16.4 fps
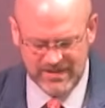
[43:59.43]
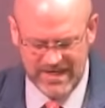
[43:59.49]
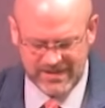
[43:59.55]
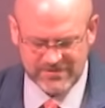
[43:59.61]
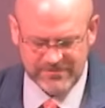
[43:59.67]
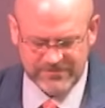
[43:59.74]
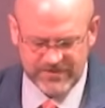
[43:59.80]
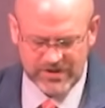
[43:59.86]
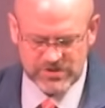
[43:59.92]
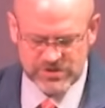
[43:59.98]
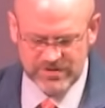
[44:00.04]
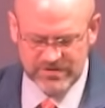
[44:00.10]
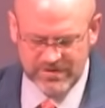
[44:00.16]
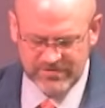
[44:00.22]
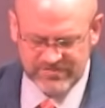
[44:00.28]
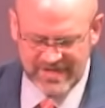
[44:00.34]
Like the
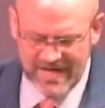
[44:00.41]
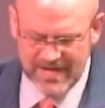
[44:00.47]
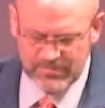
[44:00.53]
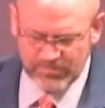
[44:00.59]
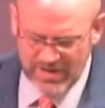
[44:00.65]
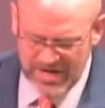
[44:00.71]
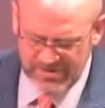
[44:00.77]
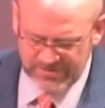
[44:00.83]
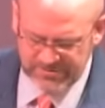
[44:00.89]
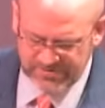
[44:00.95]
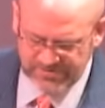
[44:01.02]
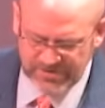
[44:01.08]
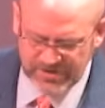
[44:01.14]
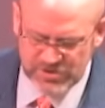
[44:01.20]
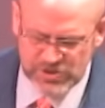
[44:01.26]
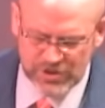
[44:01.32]
fiction of Dan Brown's
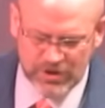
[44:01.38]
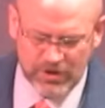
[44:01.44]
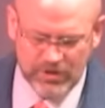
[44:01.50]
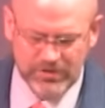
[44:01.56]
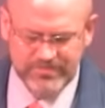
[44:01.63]
Da Vinci